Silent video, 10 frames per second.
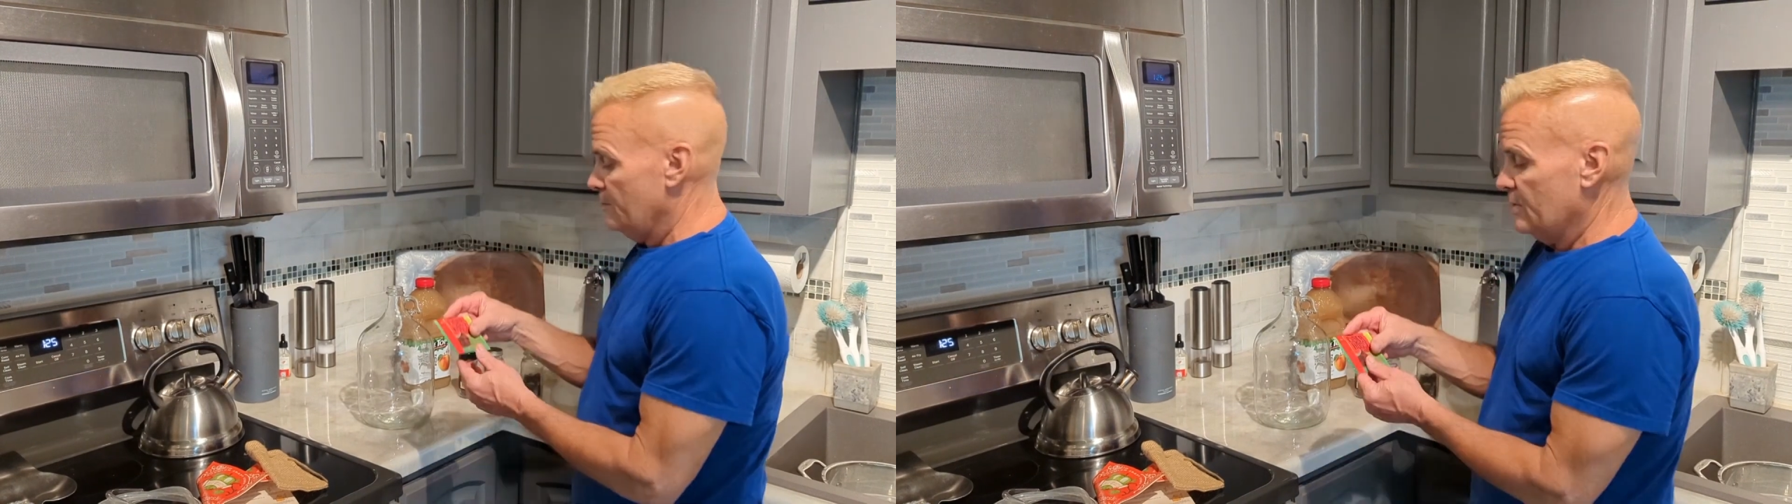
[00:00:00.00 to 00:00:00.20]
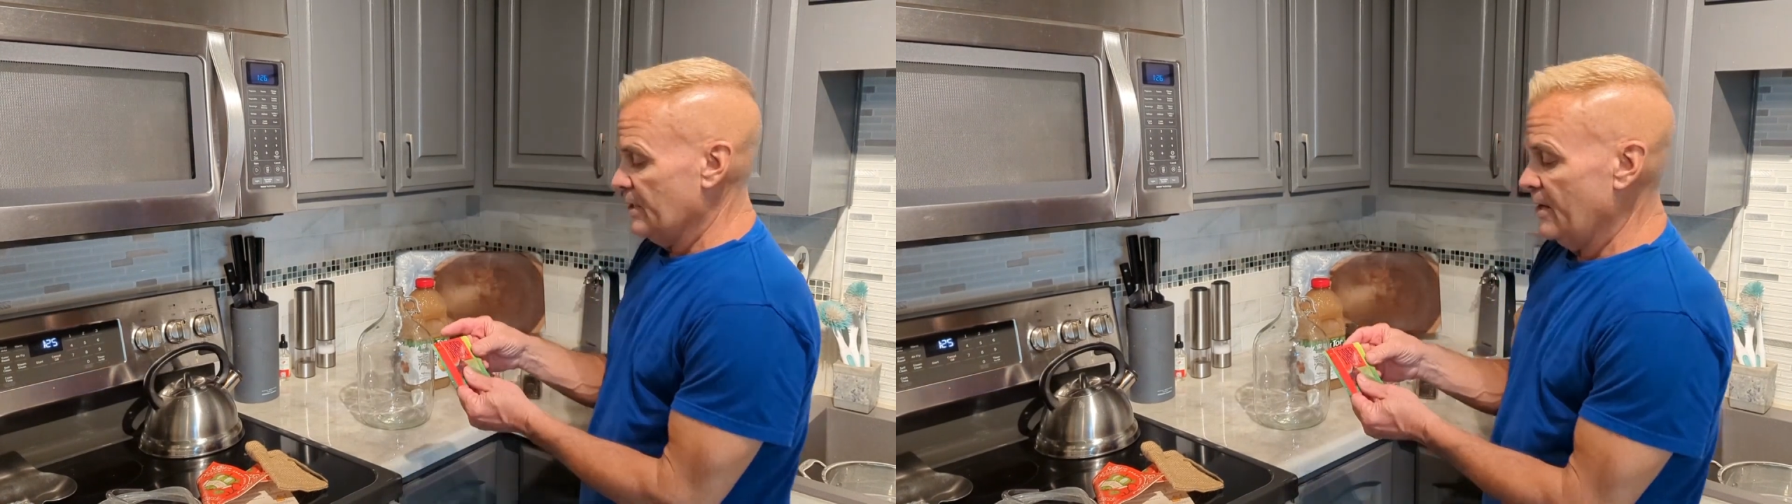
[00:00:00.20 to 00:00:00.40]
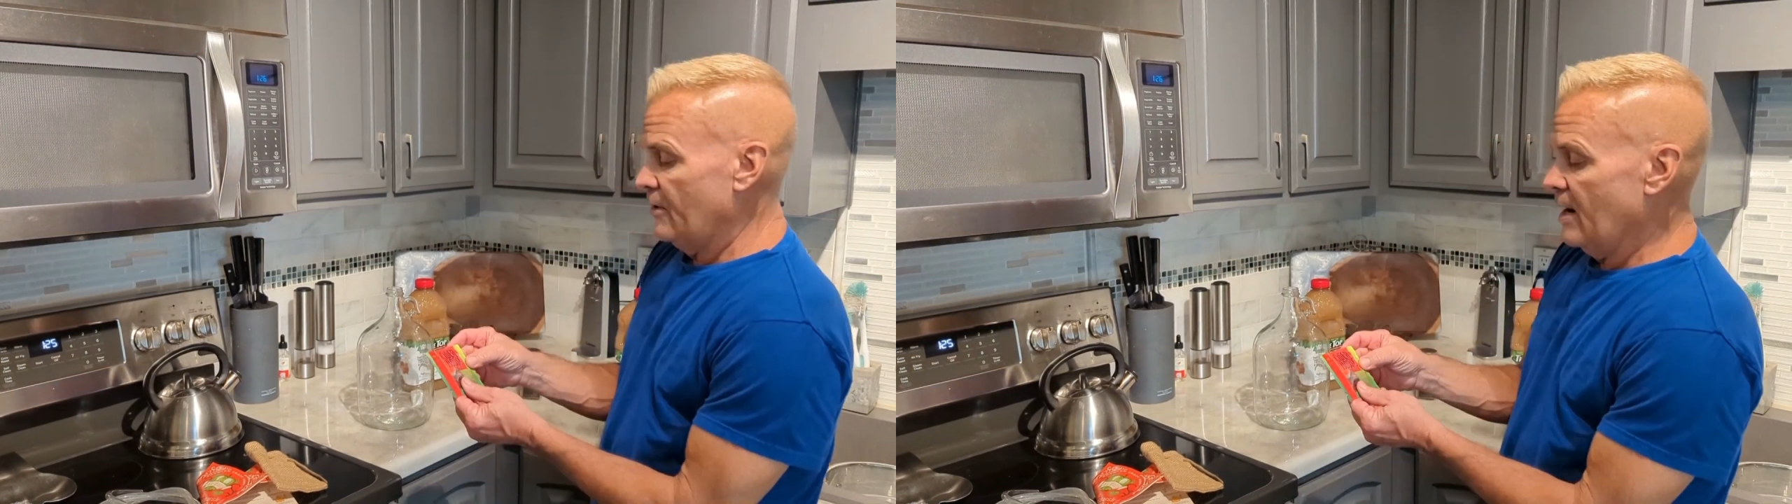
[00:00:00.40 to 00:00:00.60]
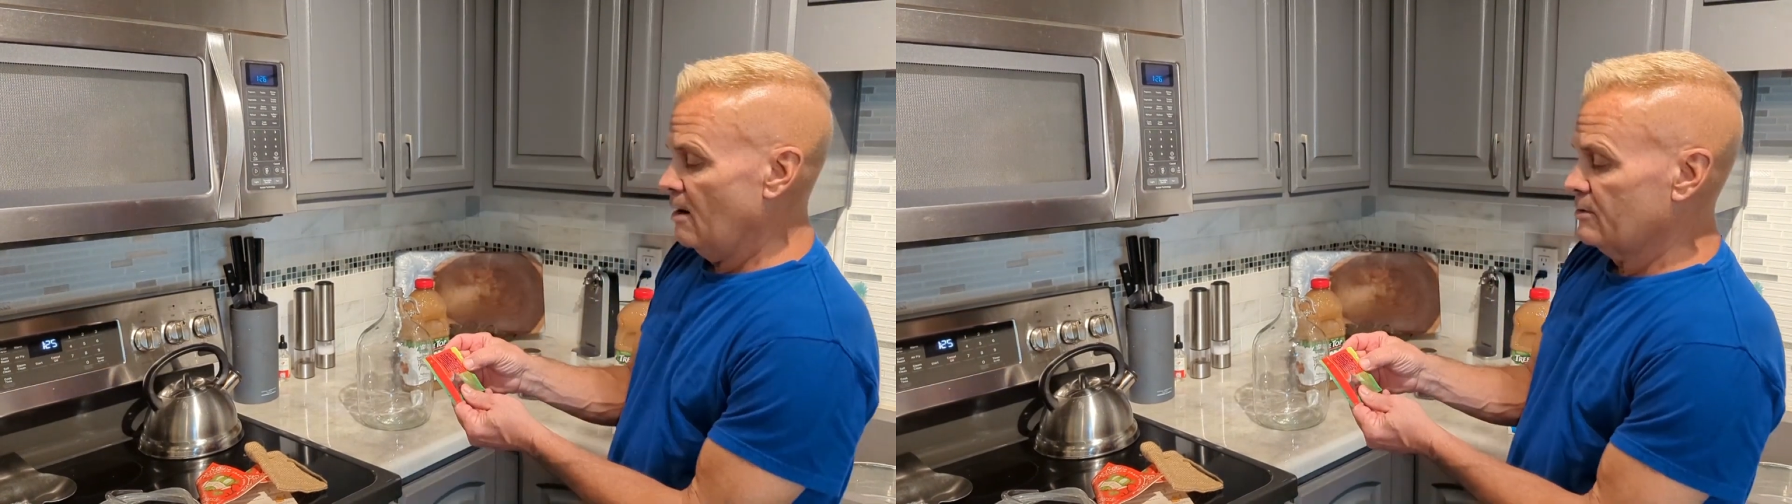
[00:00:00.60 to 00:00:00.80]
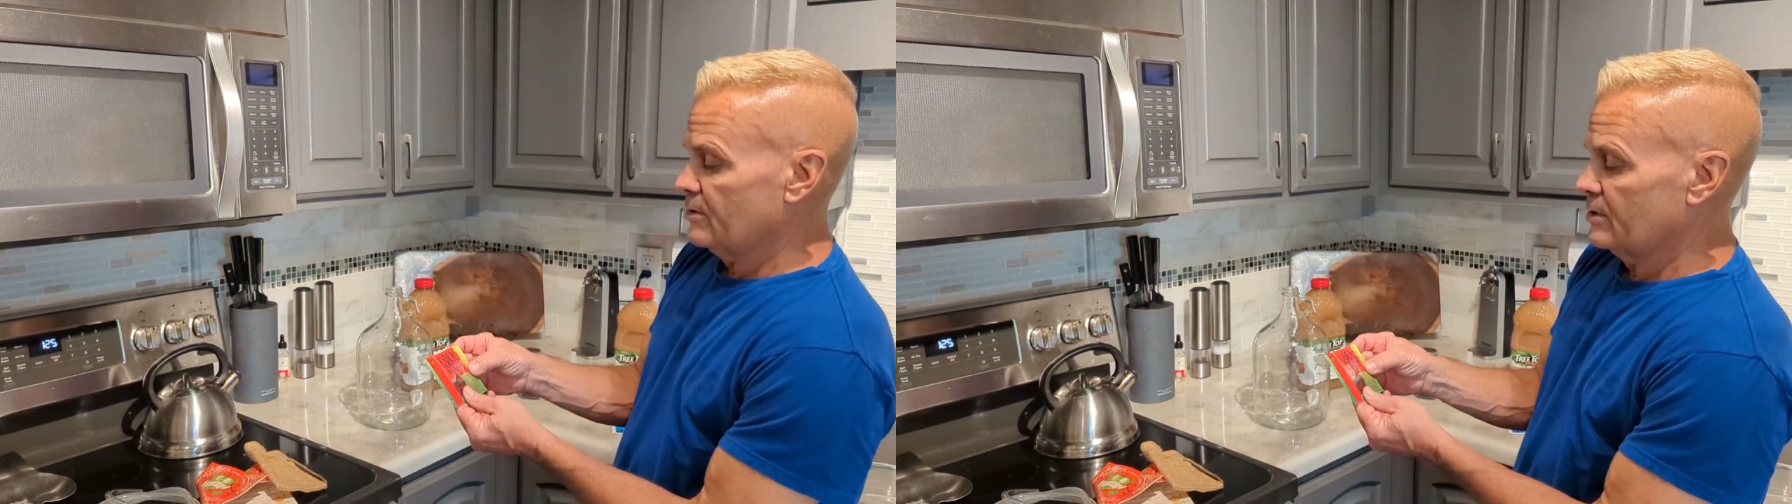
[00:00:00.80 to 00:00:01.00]
Cider
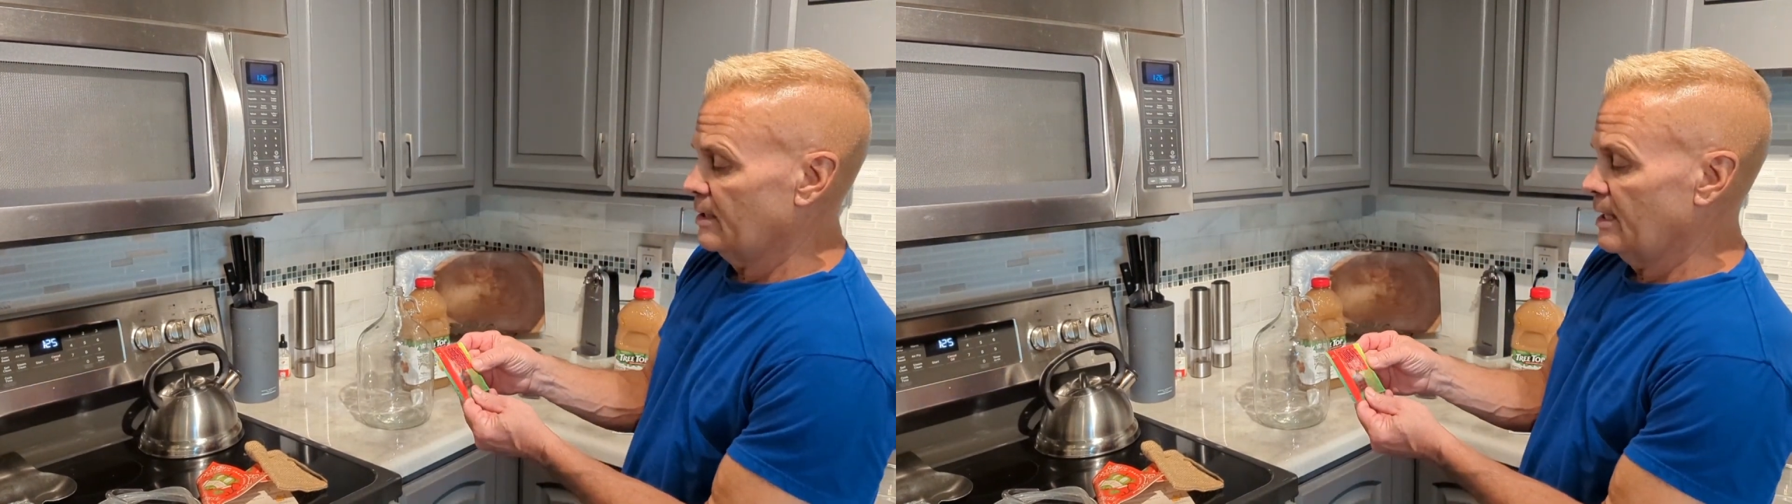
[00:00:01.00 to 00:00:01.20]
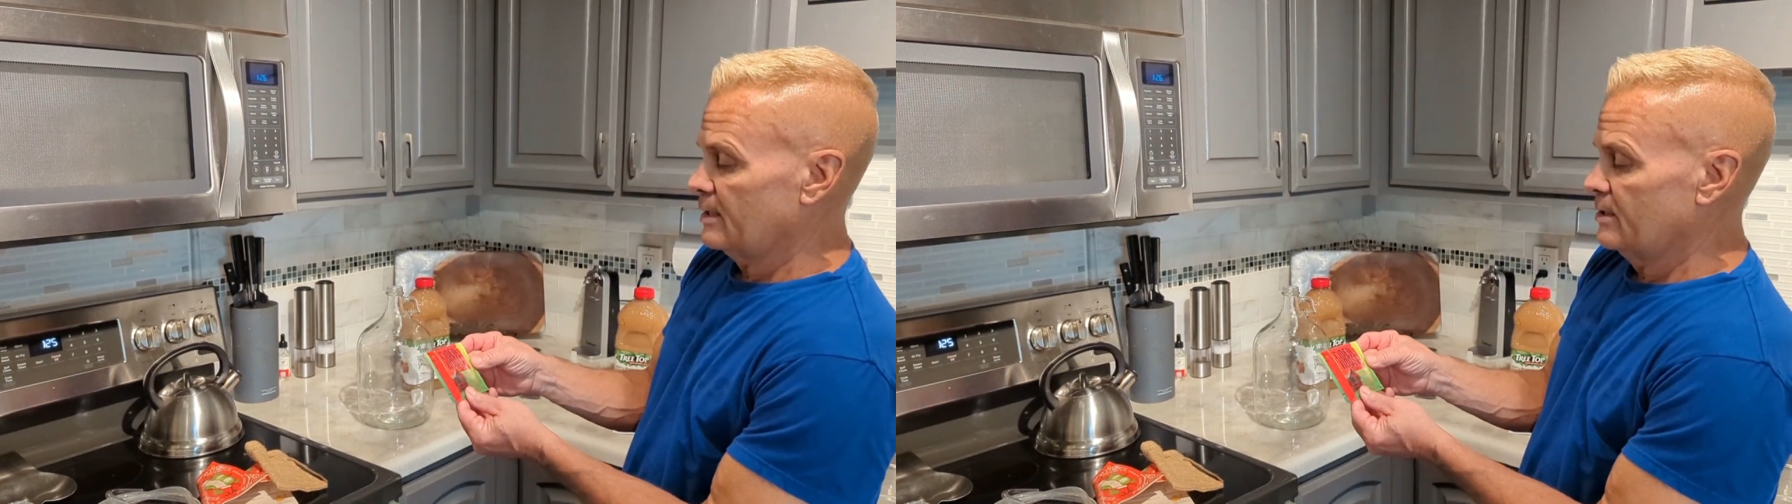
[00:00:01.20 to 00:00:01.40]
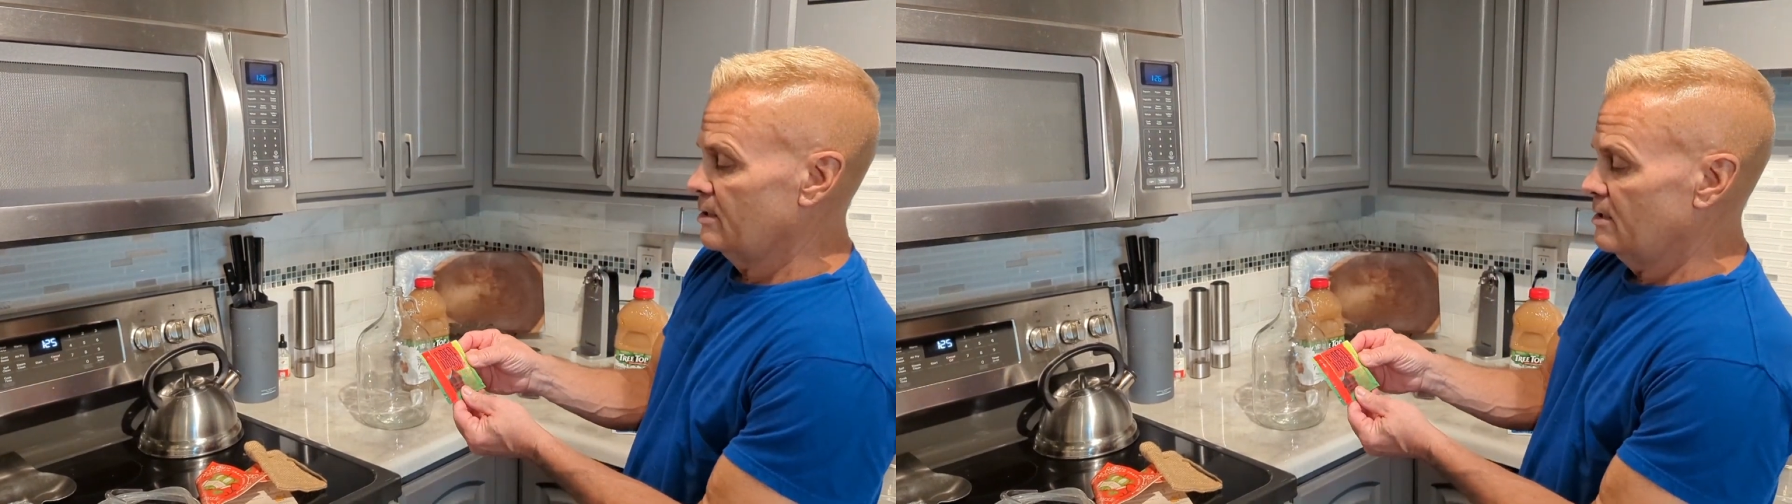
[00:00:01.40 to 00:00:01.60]
House Select